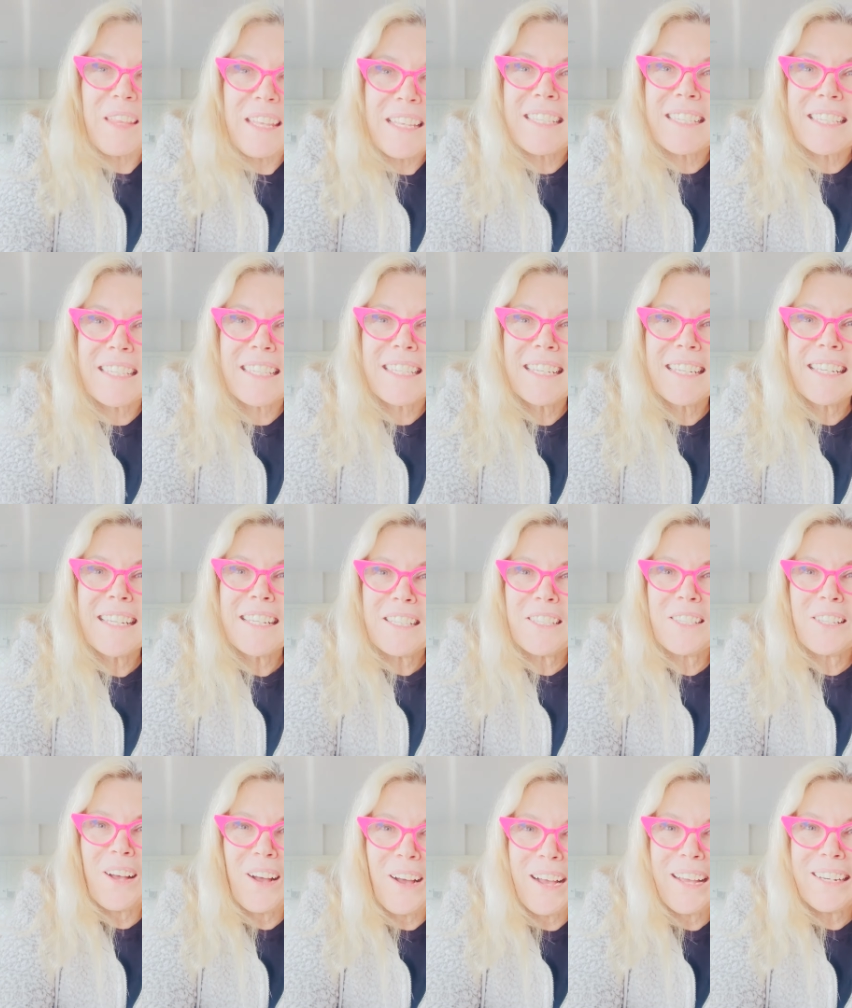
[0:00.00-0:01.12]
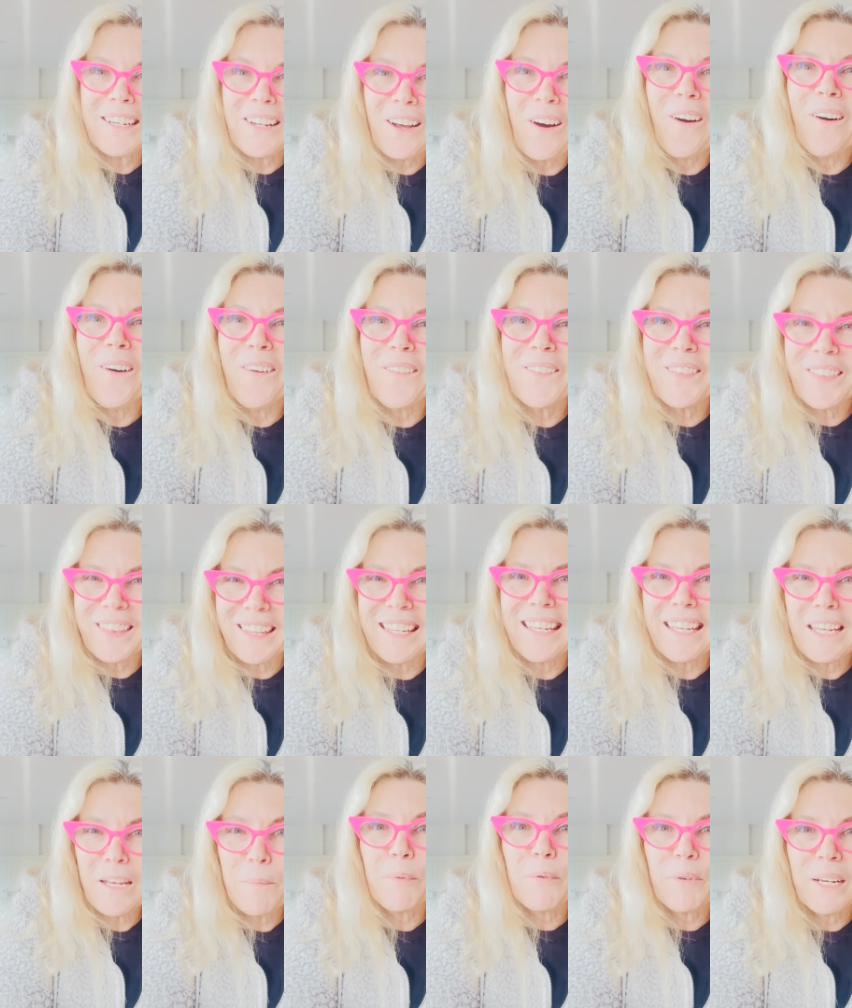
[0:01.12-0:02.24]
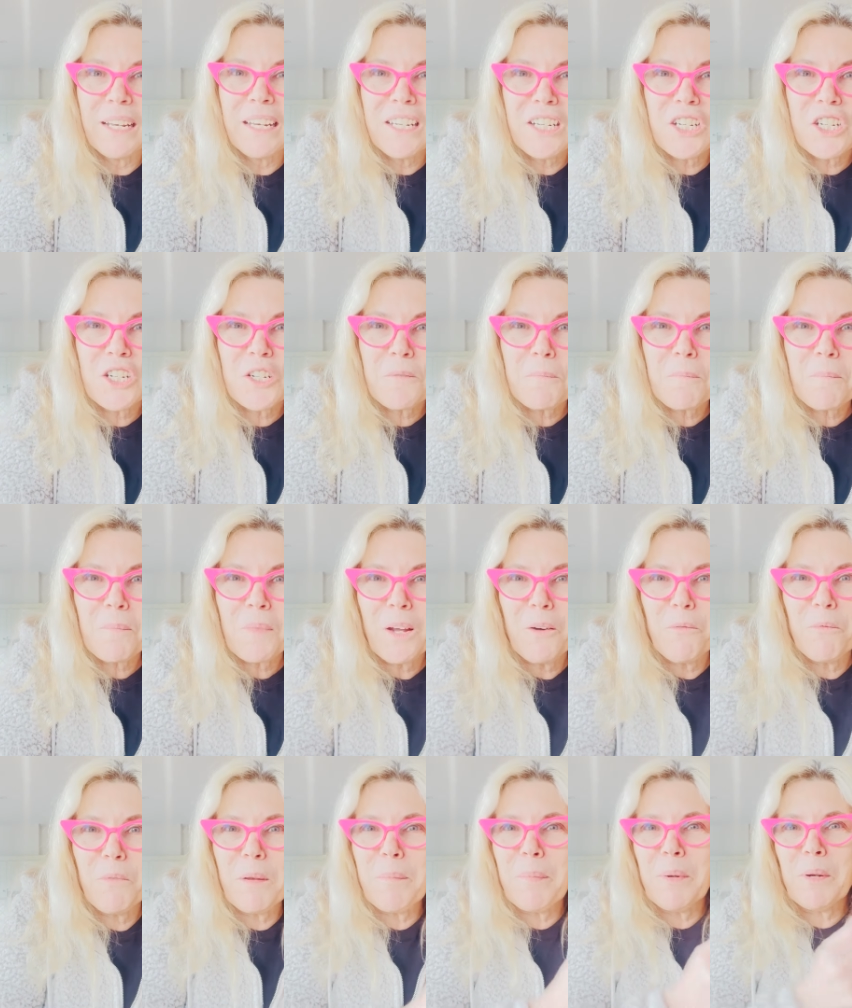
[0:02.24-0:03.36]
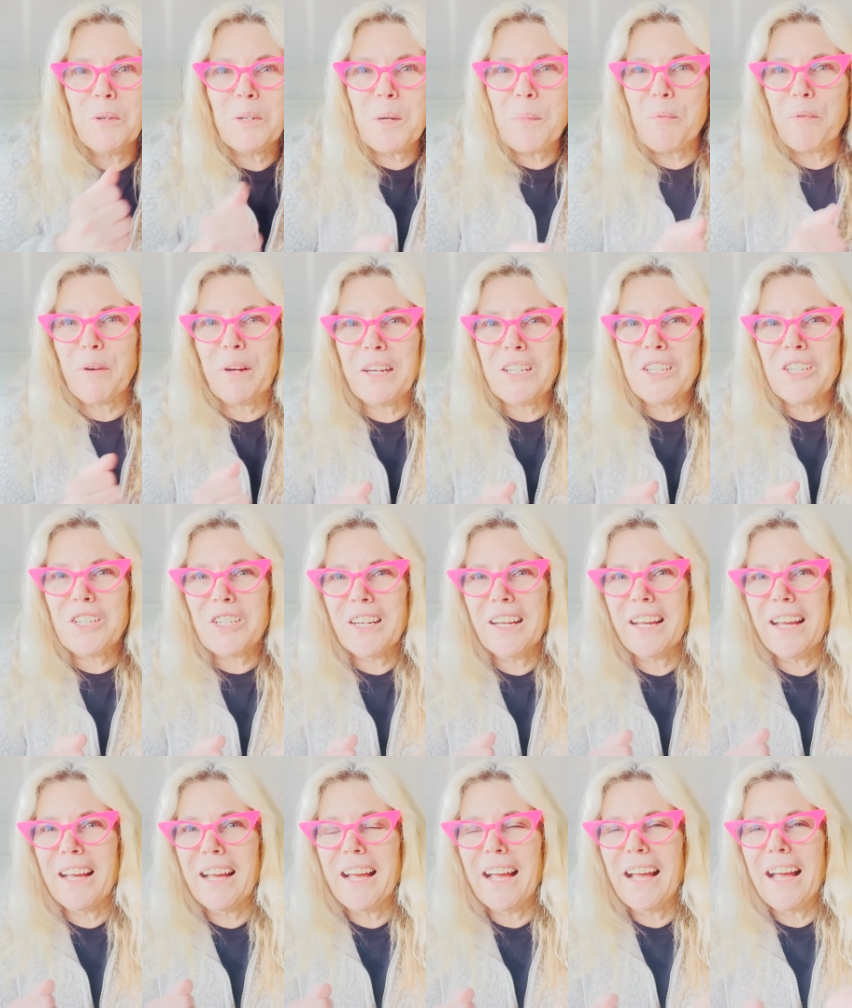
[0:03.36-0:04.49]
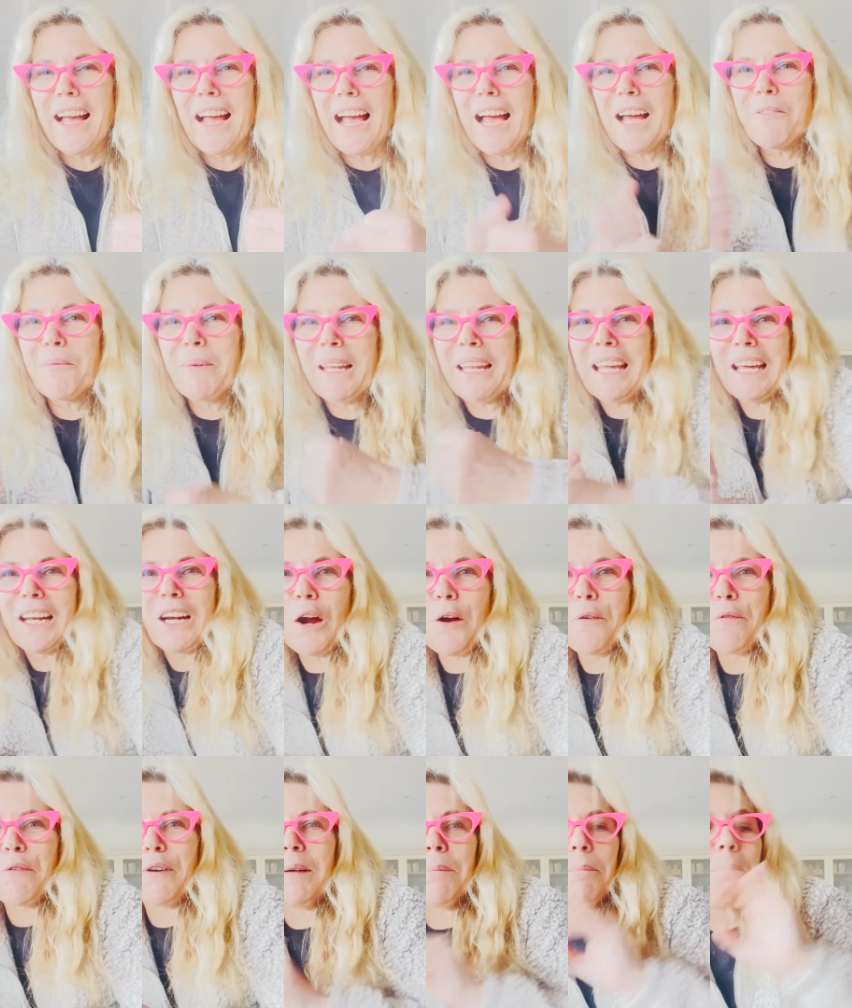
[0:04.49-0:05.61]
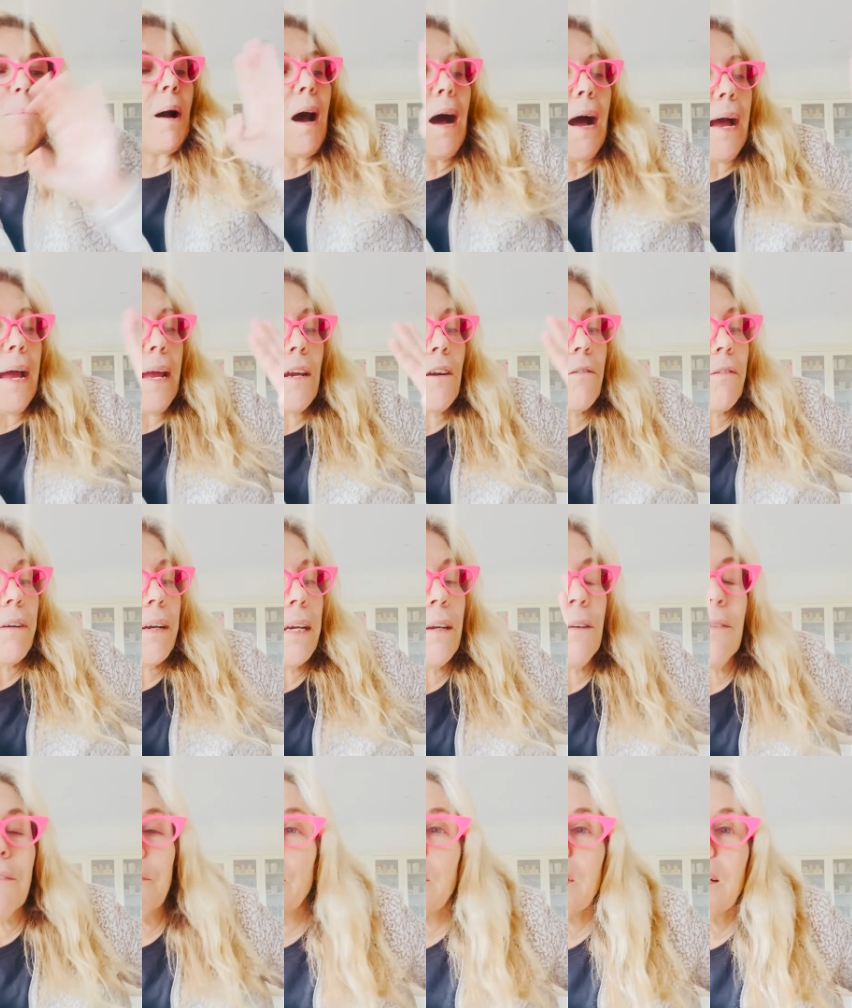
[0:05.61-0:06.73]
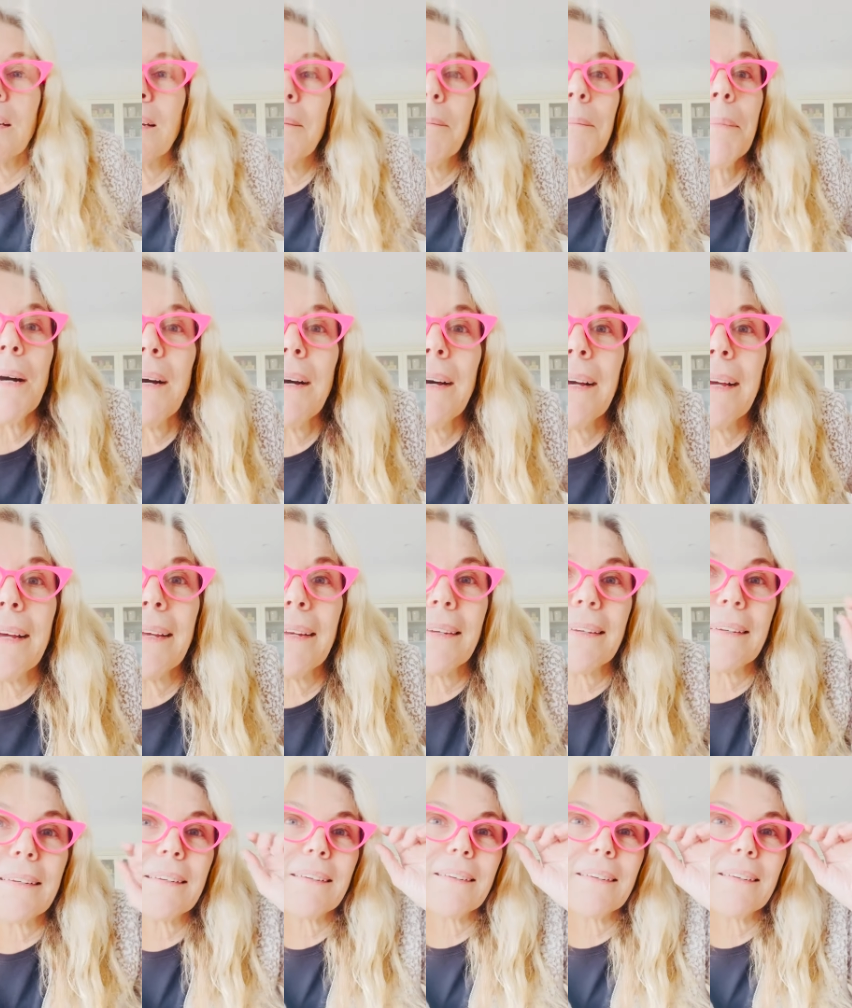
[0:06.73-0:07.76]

this side of the bridge. We build a bridge and we get over it. Bye, grief. Bye.